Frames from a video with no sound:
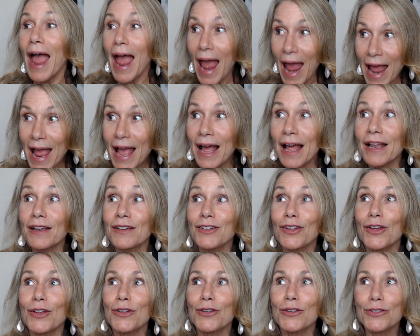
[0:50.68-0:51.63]
and
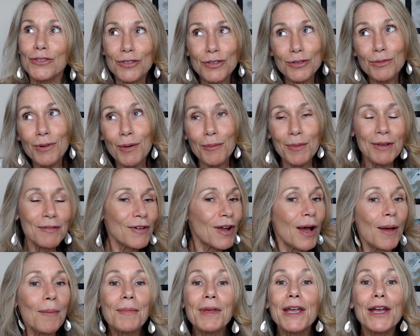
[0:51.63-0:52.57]
do what we've
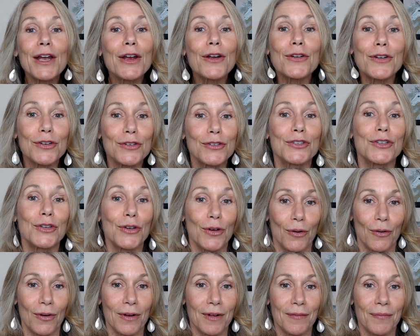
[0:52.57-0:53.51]
come here to
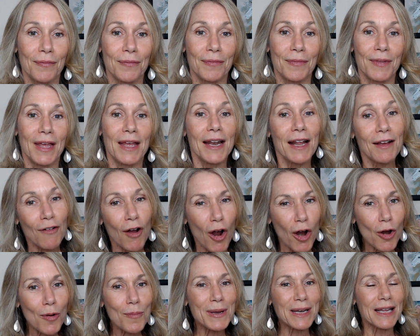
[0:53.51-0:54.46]
do, and have
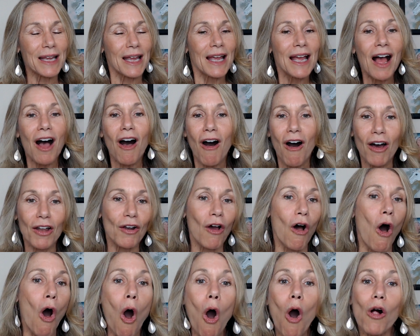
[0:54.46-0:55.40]
harmony on
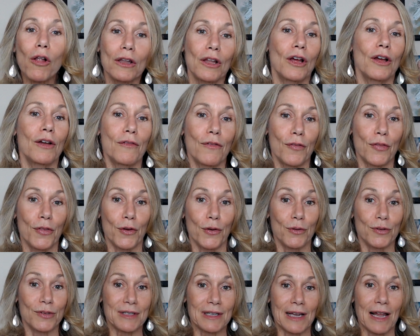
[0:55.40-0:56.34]
all of
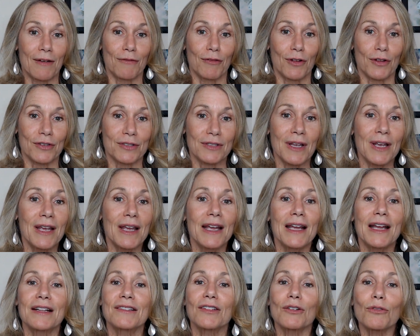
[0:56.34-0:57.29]
those levels.
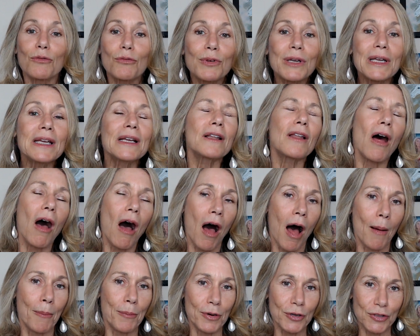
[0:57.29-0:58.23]
It's a real
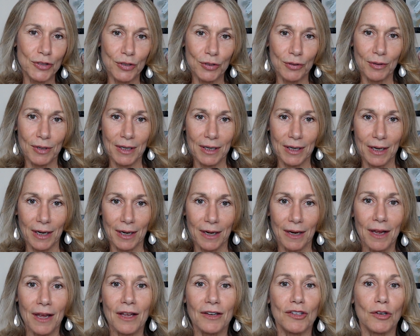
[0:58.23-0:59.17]
opportunity
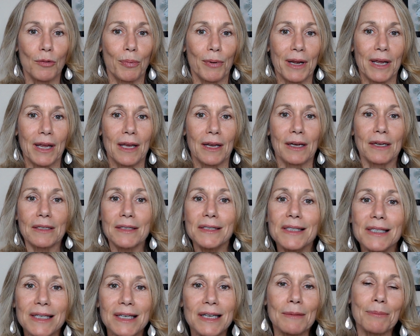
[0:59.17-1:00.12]
to bring in a
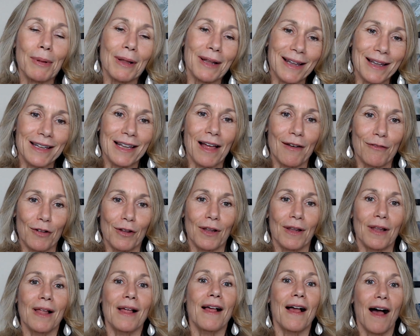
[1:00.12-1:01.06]
deep
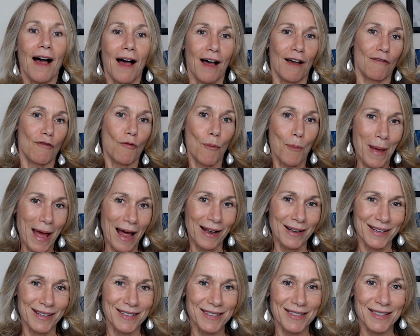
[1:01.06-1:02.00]
level of
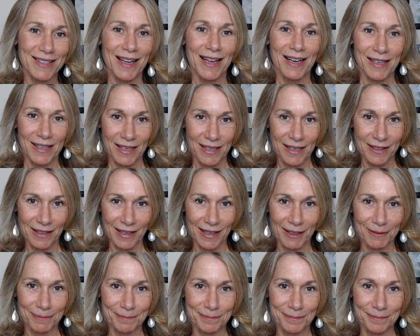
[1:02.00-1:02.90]
balance and healing.